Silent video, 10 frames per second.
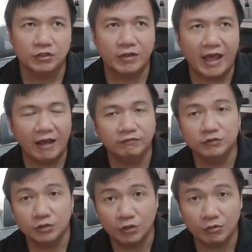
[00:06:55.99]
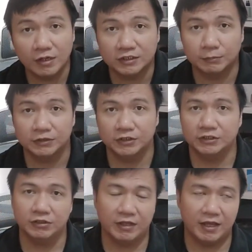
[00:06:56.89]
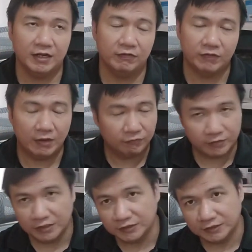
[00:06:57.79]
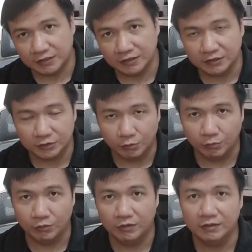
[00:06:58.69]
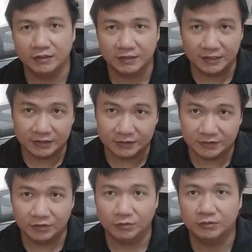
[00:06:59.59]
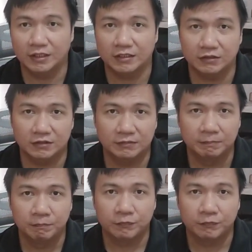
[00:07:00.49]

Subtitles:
You have to know as much as you can. If you have friends there, that's cool. At least, you know, they could